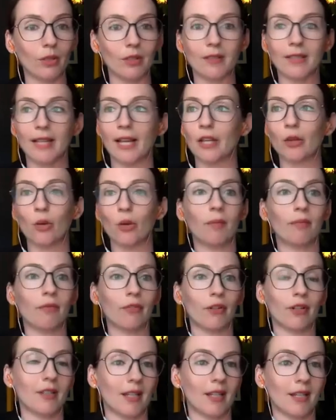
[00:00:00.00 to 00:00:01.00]
set you up
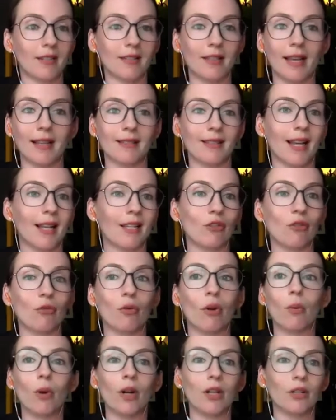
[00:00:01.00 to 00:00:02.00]
for success as you
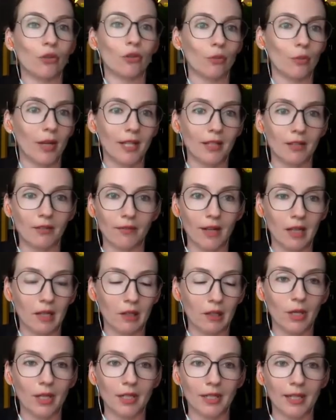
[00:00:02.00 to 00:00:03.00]
go on to raise
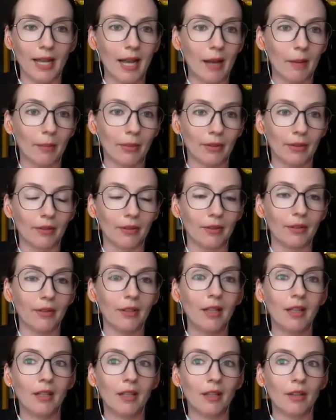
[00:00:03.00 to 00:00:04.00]
follow on capital
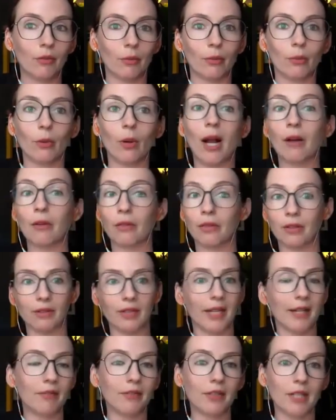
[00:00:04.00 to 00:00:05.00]
throughout the
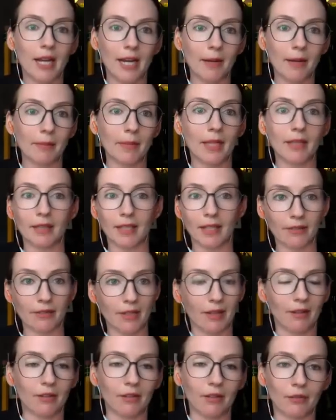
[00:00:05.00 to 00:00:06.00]
lifetime and life
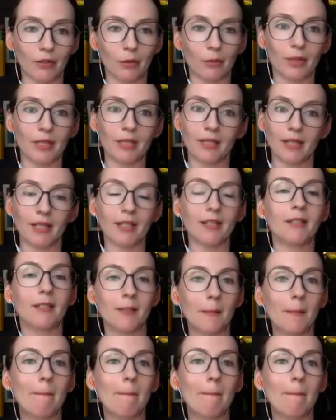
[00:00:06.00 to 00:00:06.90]
cycle sure. of your business.